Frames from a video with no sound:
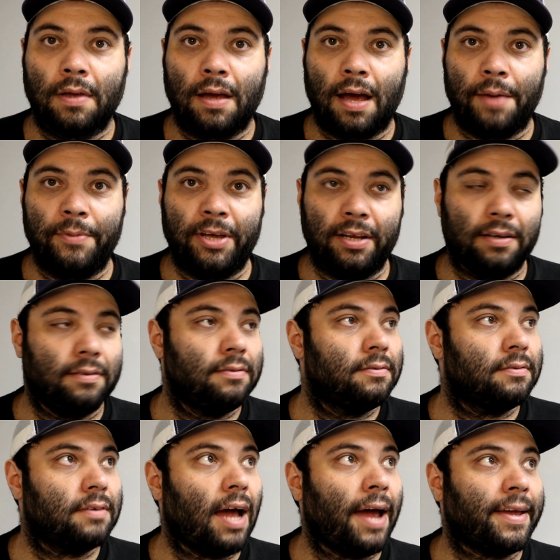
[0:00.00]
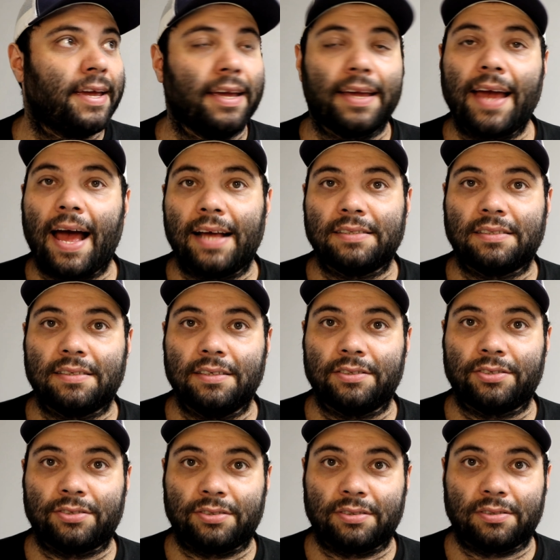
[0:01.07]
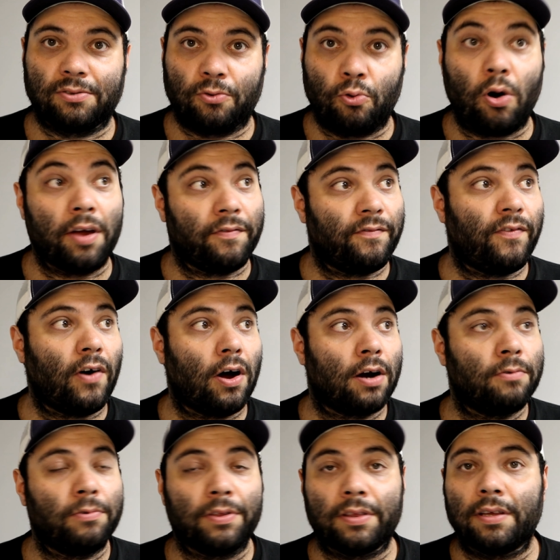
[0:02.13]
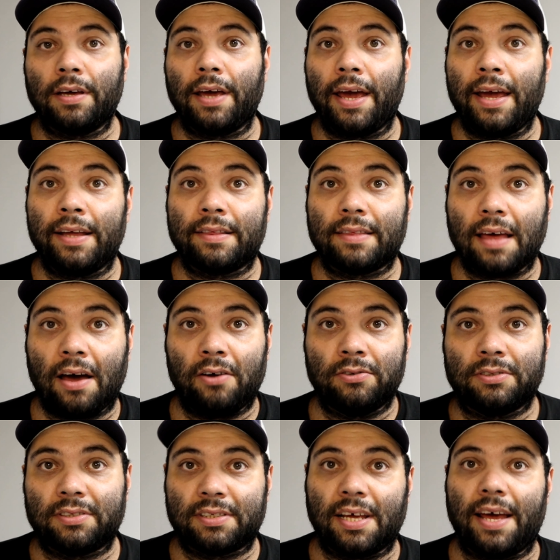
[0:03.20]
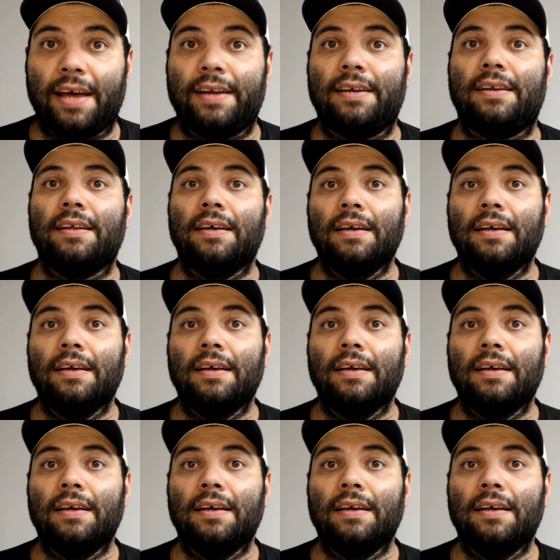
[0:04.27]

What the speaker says: I mean, I can cast this quite far with the 8th ounce and